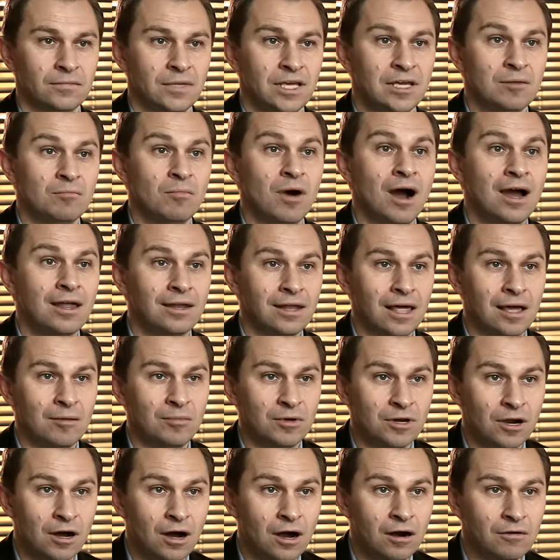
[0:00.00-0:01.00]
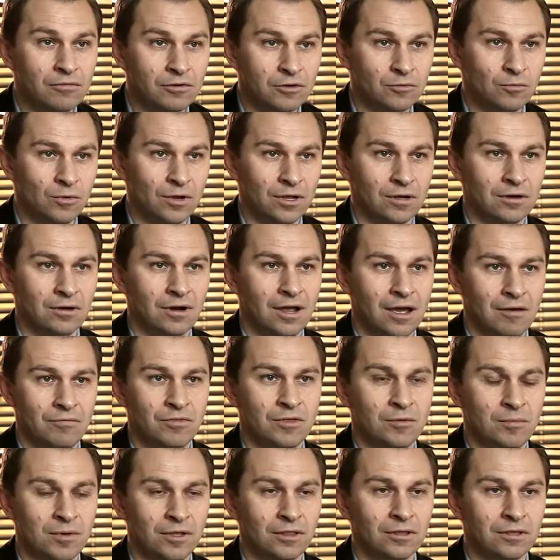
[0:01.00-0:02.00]
In my lab at Harvard, we have
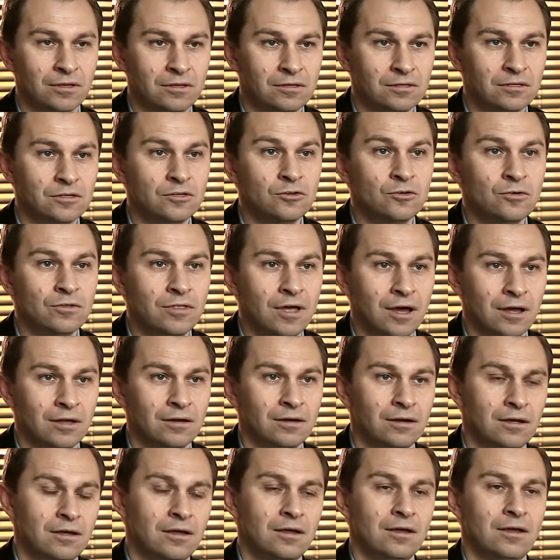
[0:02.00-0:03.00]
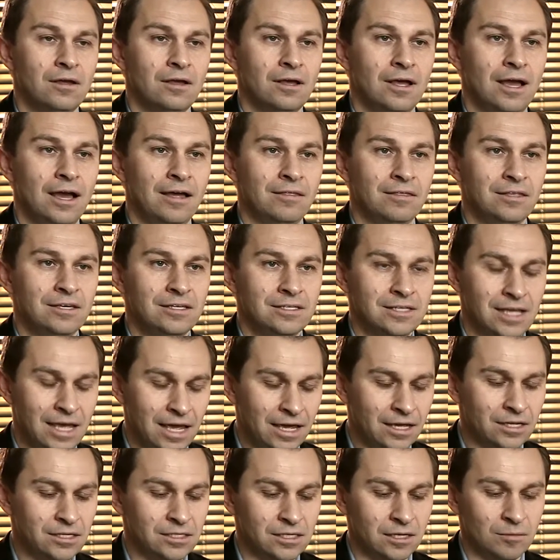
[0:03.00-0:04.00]
the ability to do that. And these
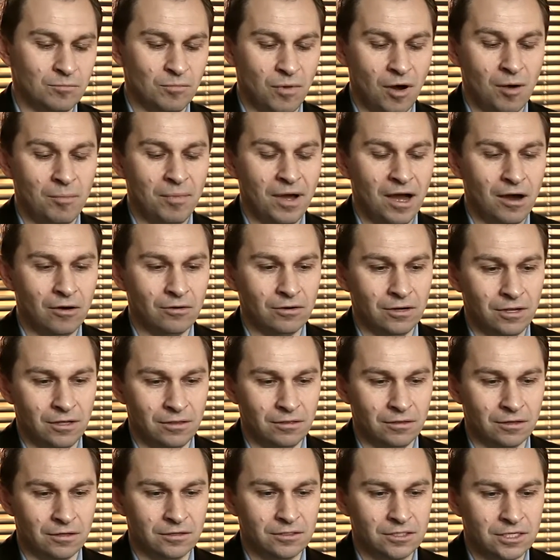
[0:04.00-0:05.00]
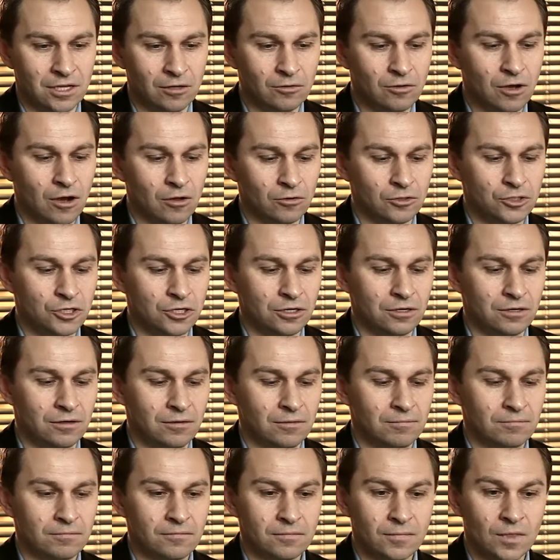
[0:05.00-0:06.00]
eggs that pop out in the cell culture,
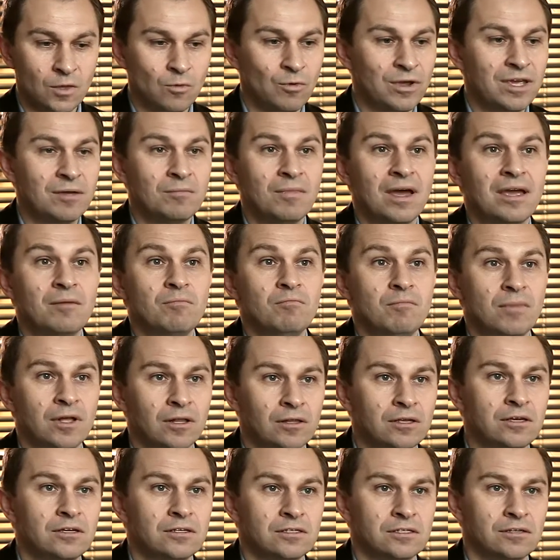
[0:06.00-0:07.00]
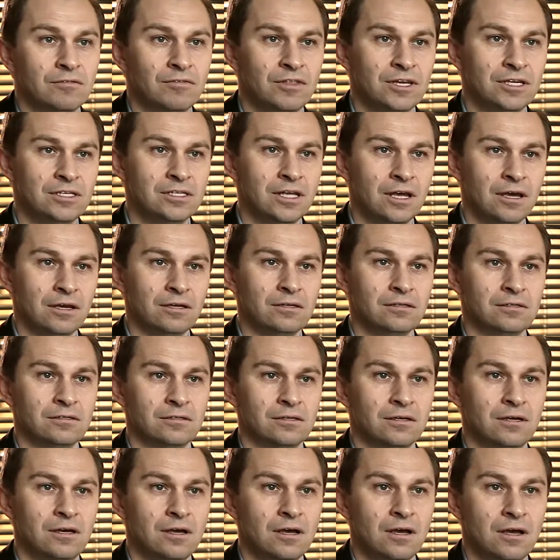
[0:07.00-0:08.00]
we can make millions of these eggs.
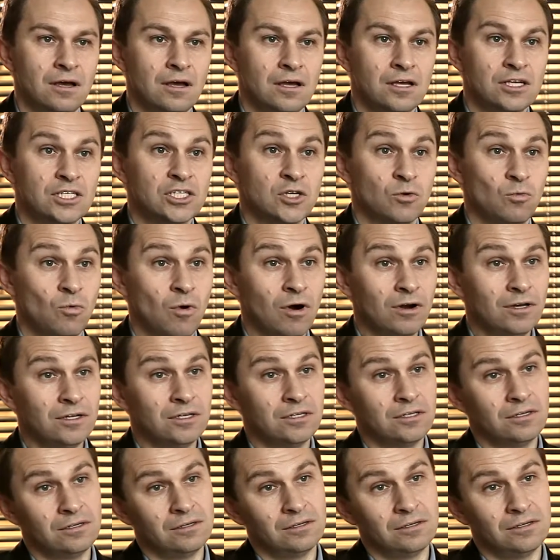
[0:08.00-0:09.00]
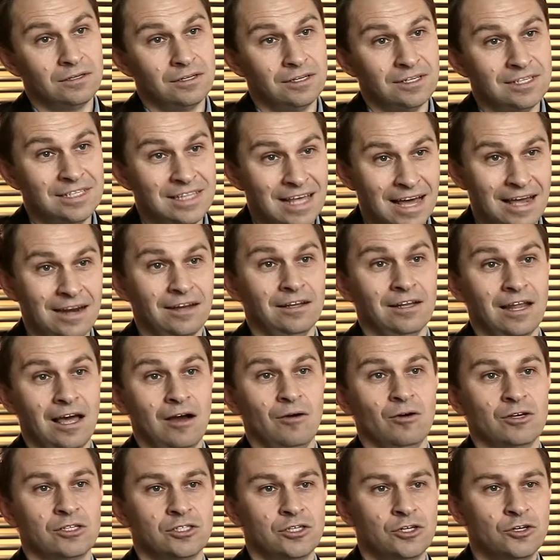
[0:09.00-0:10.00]
So what does that
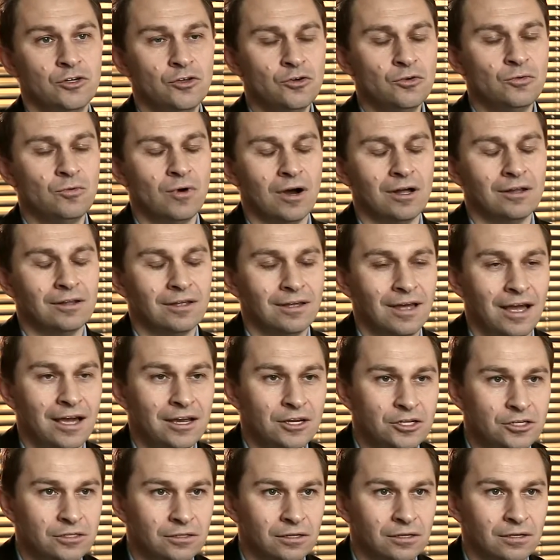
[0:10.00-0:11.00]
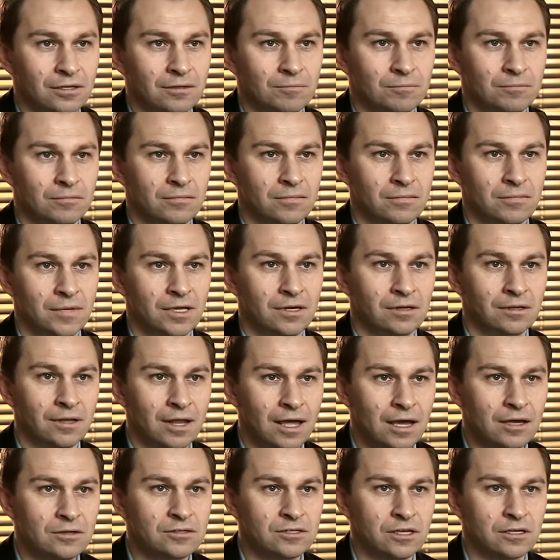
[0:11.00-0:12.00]
allow us to do? Well, actually, it
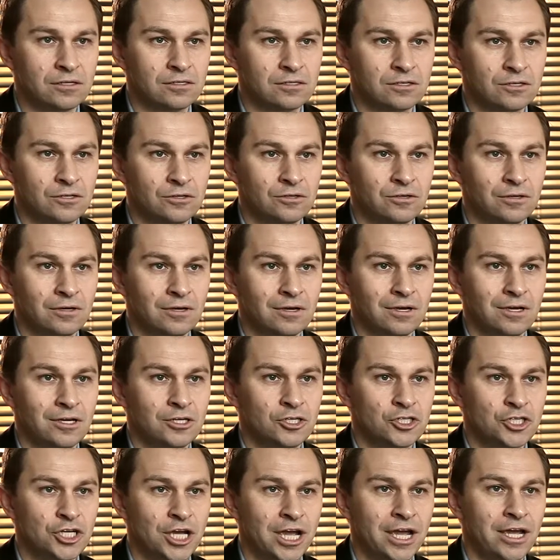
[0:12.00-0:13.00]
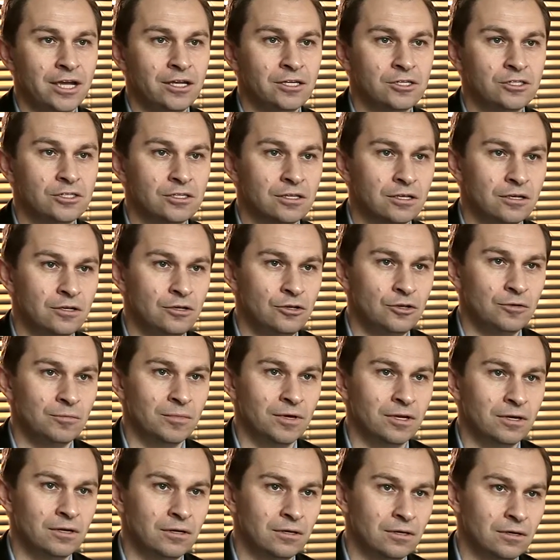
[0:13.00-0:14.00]
allows us to change the
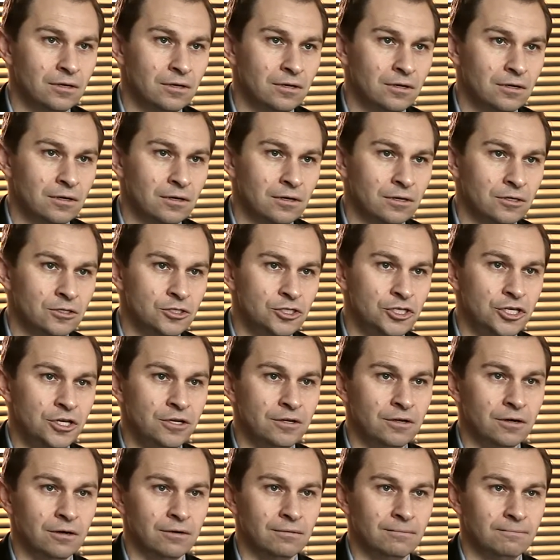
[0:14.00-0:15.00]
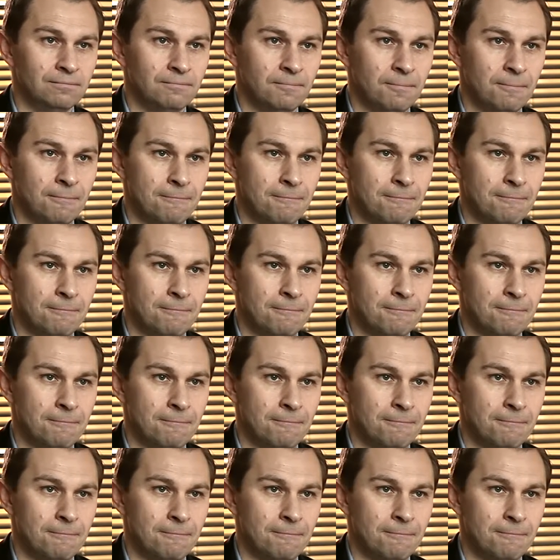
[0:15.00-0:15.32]
human genome.